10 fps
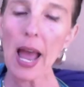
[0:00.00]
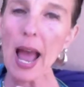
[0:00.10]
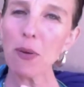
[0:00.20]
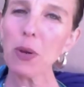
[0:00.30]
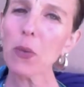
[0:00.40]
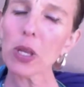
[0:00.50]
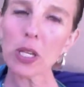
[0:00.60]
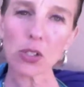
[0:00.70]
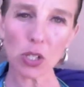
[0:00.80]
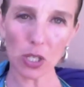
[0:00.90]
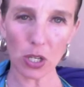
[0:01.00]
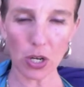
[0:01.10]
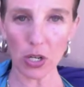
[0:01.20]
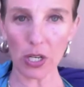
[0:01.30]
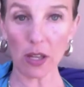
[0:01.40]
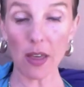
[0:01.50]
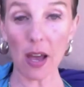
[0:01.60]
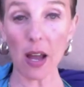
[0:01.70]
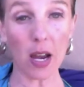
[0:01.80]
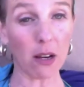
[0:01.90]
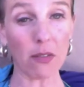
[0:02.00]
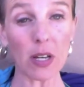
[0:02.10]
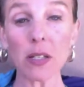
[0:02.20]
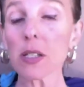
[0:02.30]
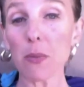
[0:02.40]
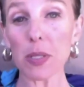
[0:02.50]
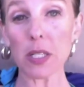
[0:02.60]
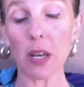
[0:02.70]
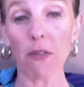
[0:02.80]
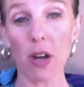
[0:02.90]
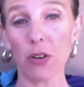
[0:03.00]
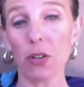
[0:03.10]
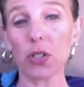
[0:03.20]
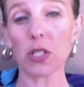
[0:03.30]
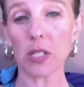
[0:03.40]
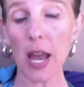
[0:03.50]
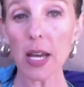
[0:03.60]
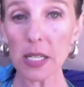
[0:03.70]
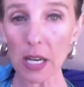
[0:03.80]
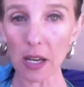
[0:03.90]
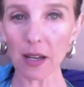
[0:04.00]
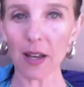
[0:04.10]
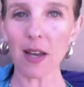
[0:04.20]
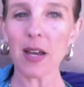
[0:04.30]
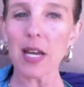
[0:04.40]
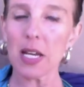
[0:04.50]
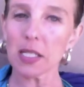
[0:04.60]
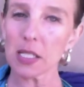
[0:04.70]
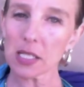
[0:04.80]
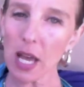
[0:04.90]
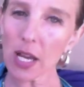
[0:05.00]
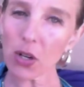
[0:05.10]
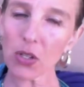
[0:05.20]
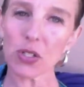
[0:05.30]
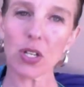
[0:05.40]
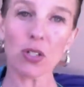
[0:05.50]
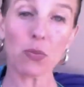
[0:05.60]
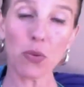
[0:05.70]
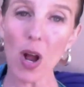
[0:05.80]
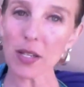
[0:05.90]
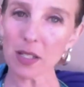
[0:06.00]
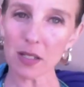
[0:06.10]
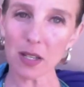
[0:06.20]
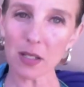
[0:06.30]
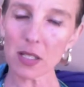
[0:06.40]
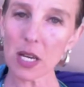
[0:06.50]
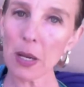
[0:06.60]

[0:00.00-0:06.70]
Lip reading: and be willing to learn that kind of intimacy of understanding its cycles, its processes,